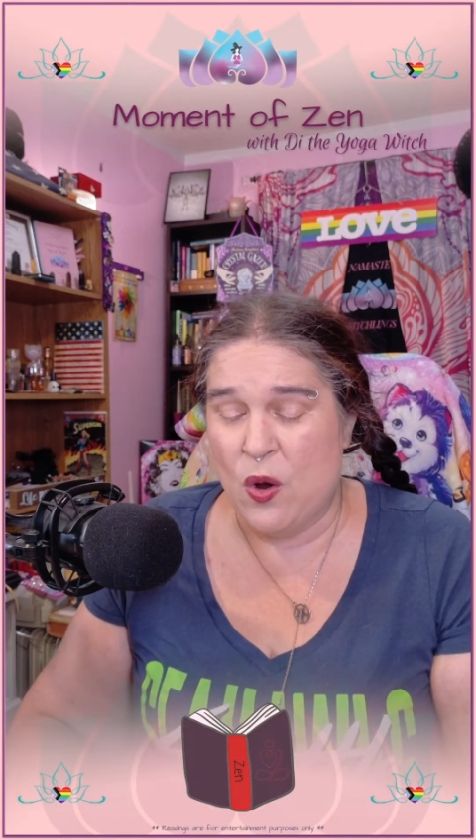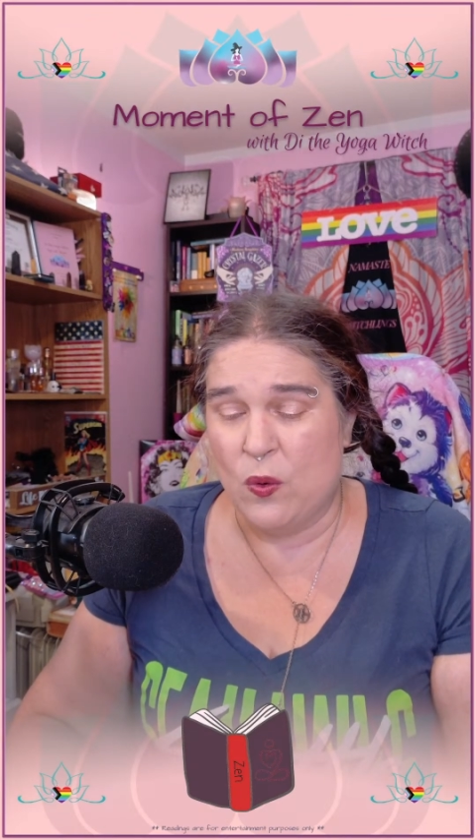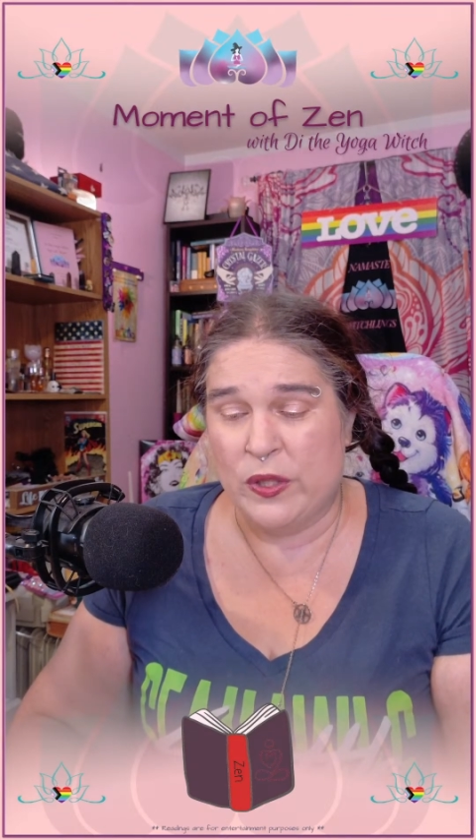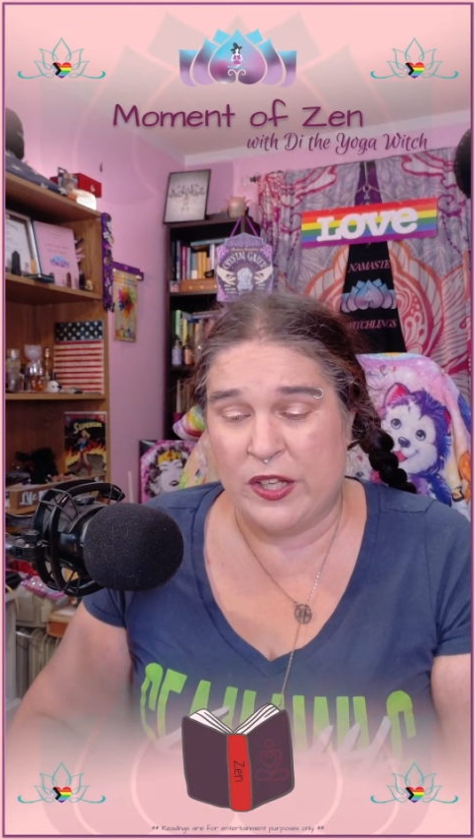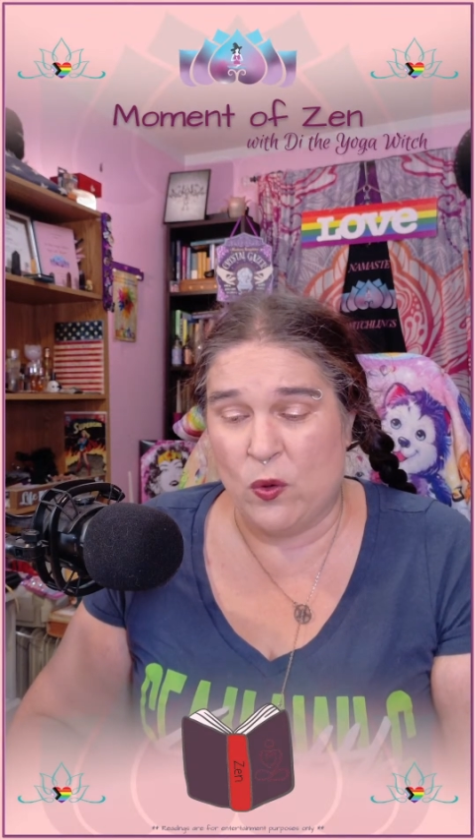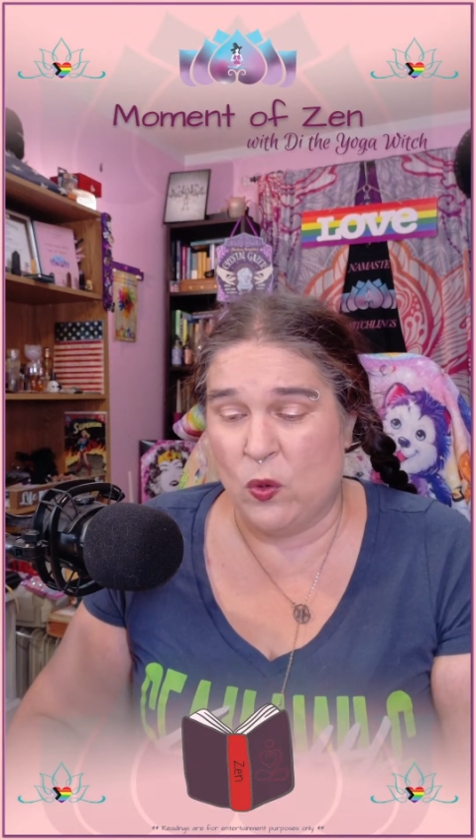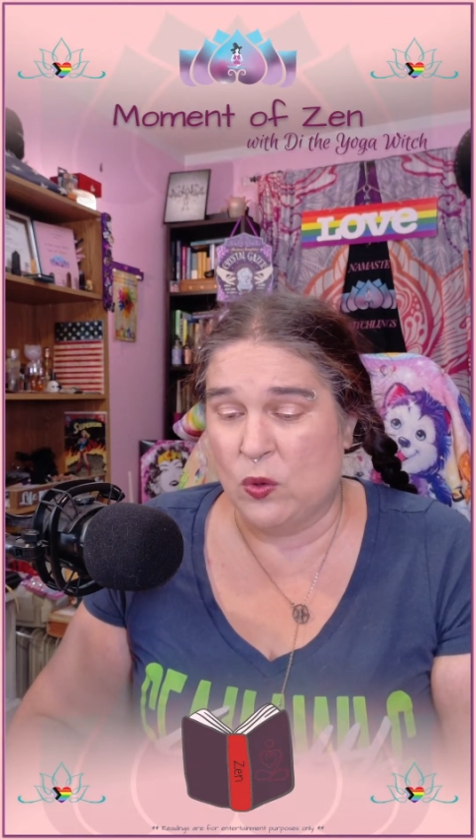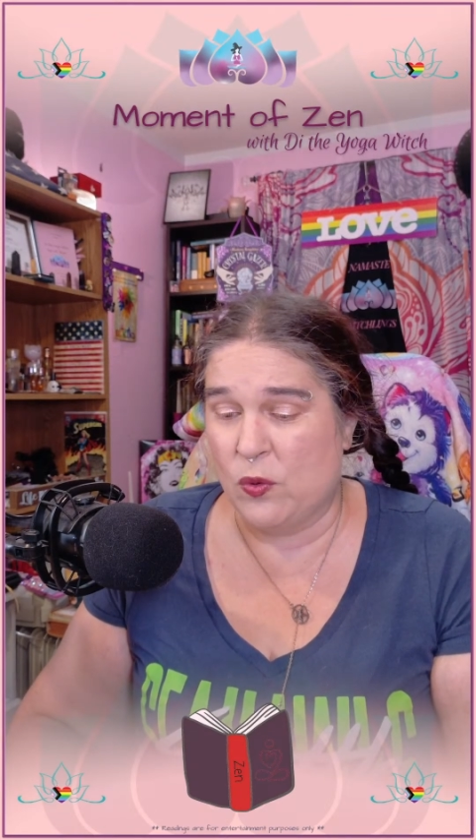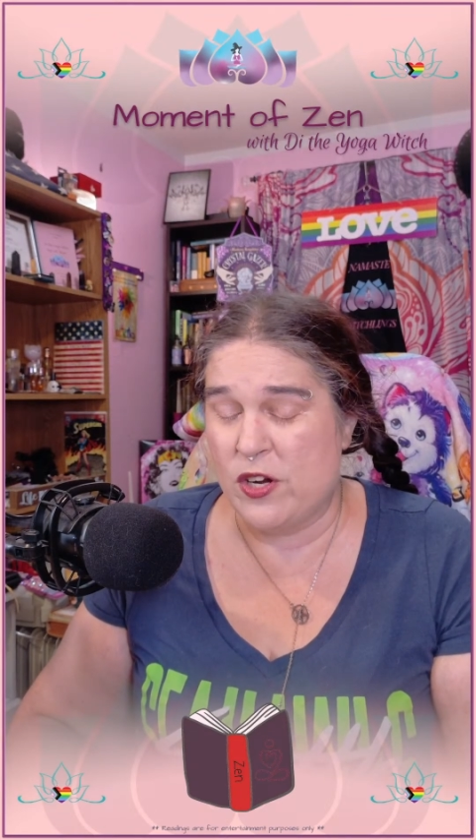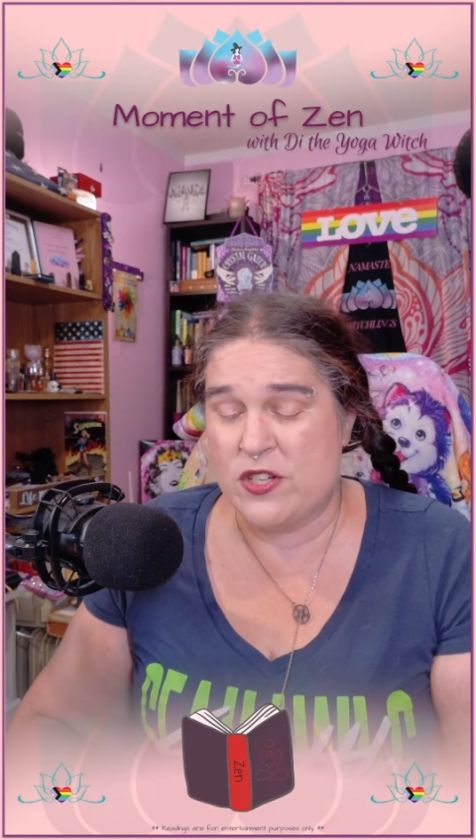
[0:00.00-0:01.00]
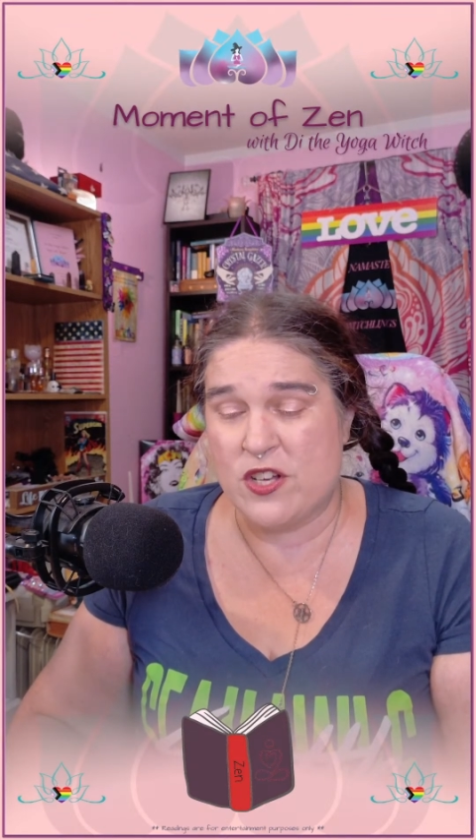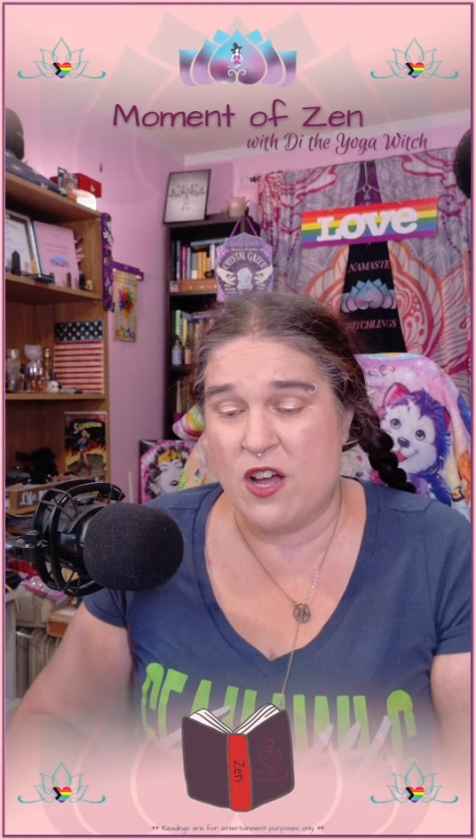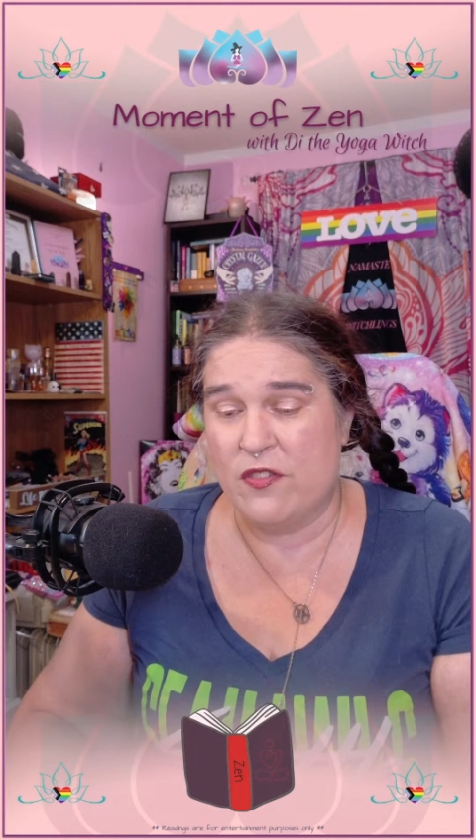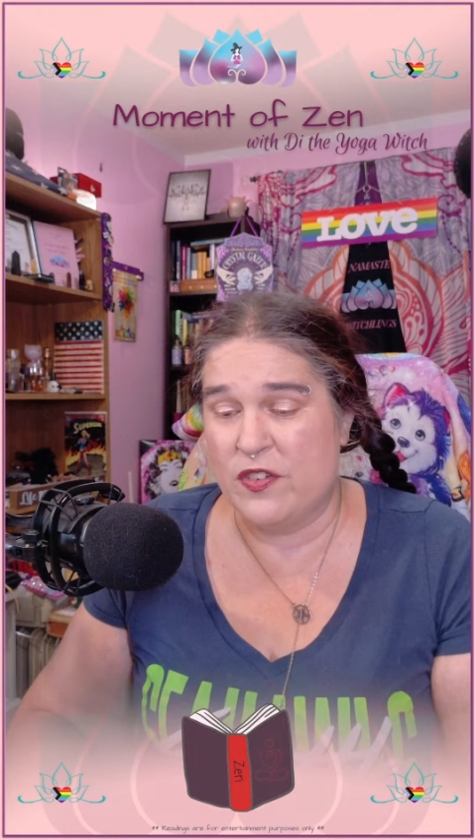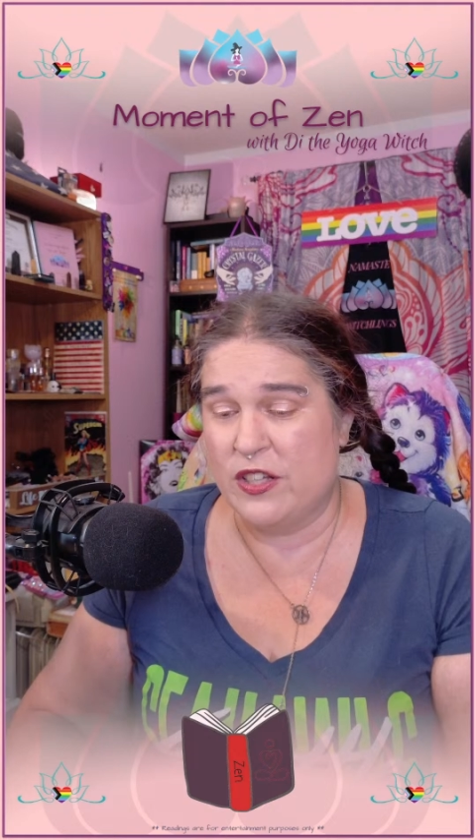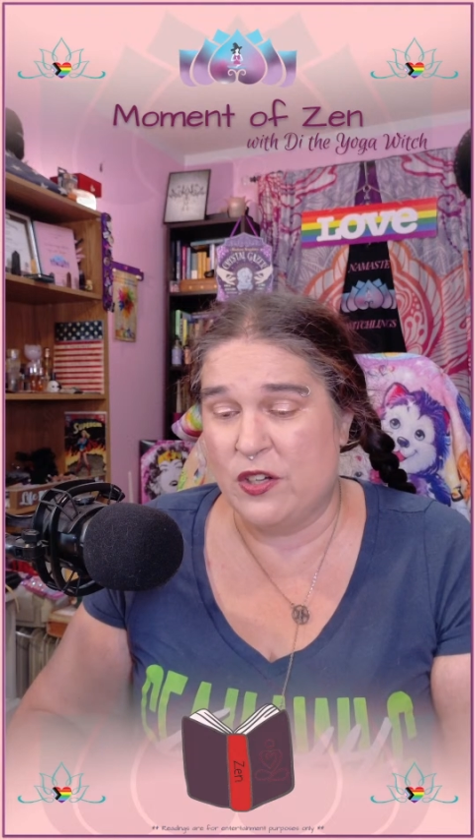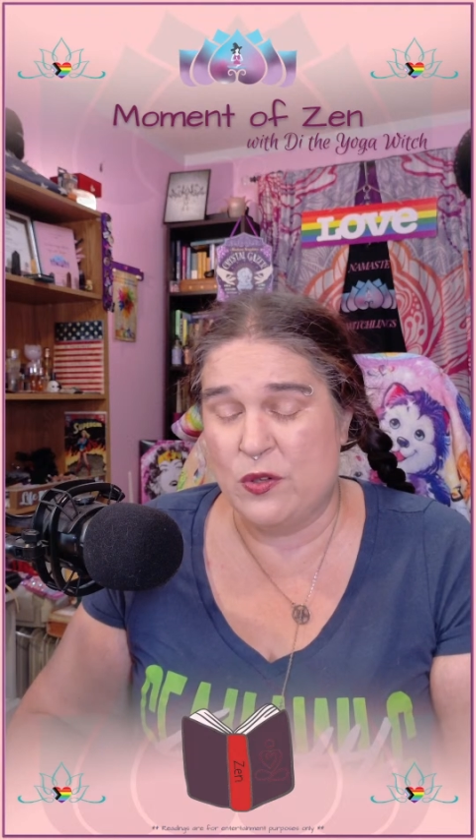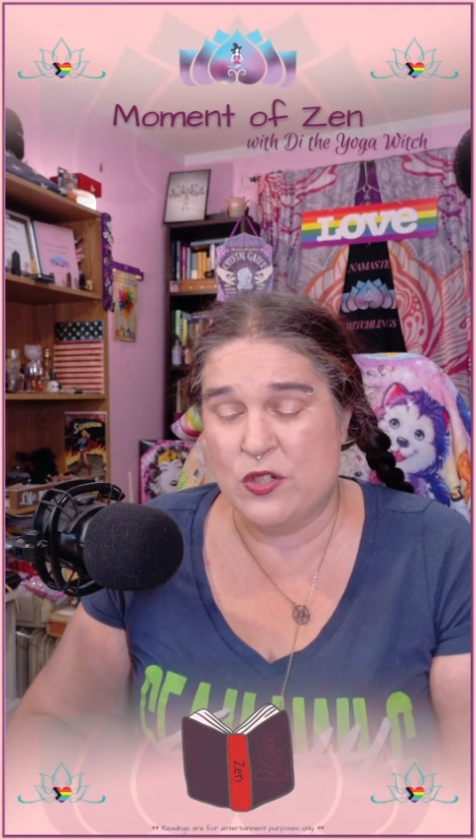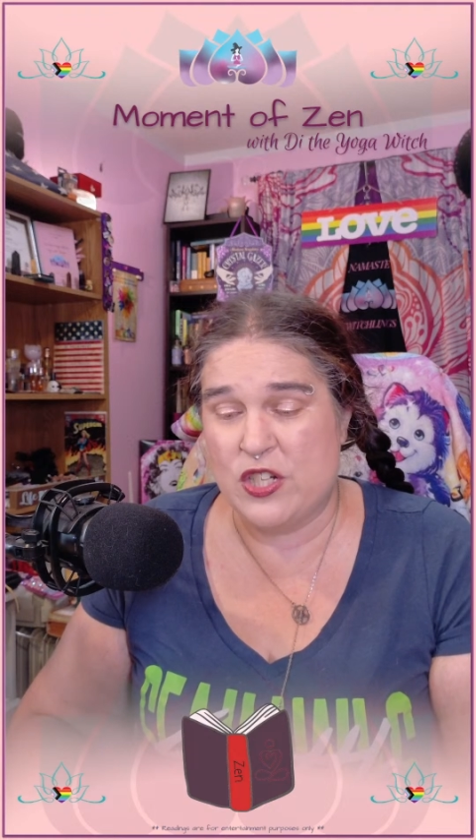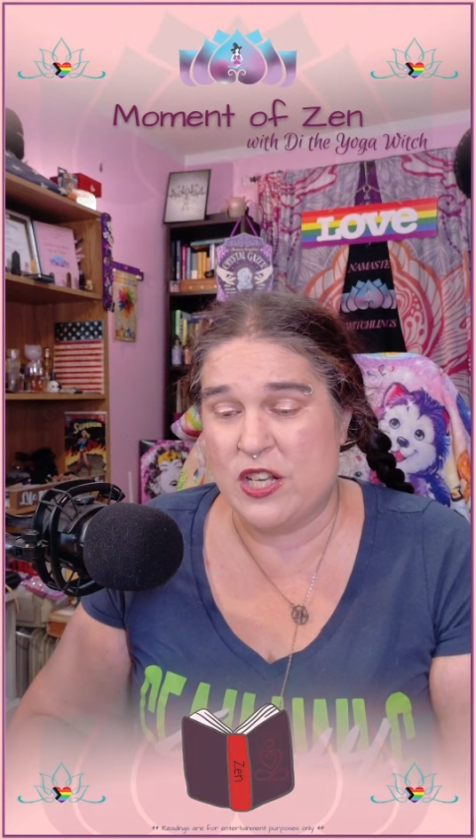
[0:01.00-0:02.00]
when the old wears off and the
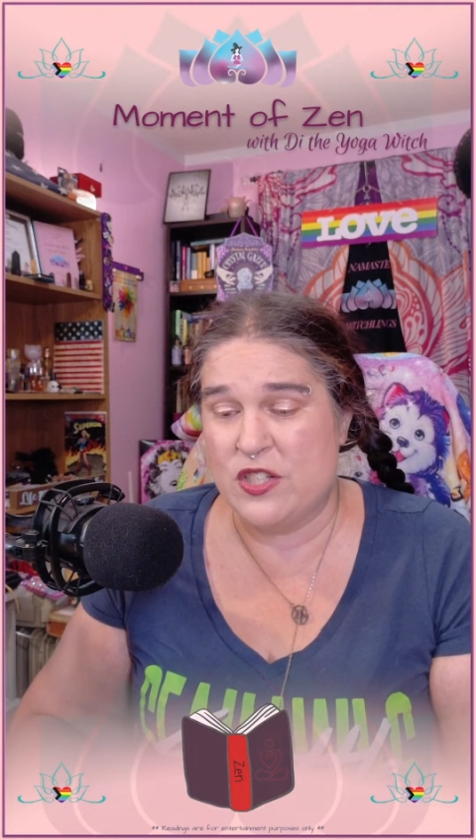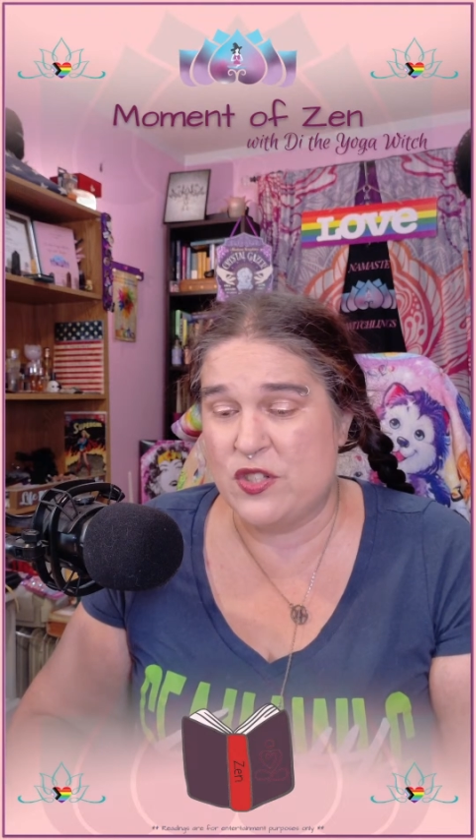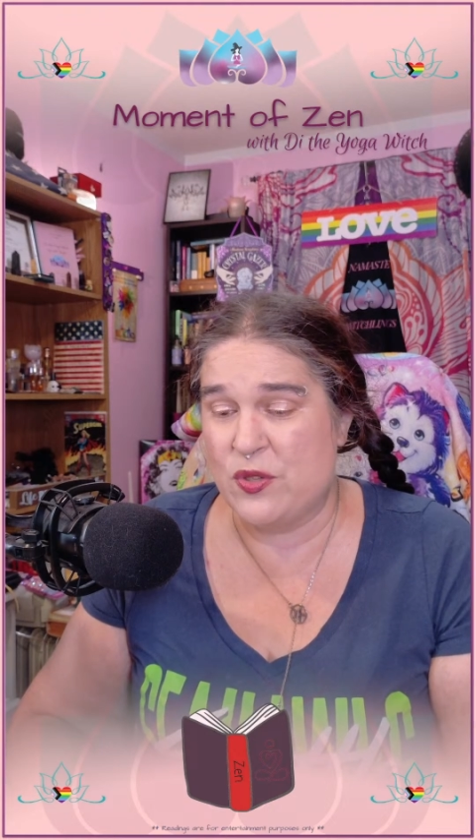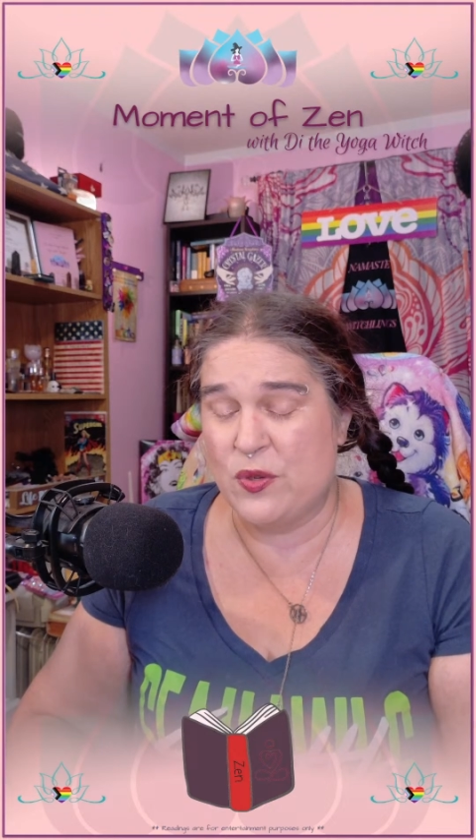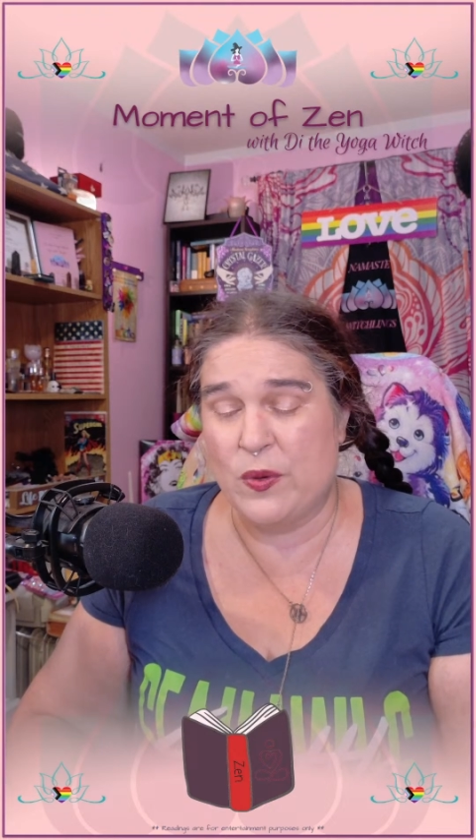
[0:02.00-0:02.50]
new shines through,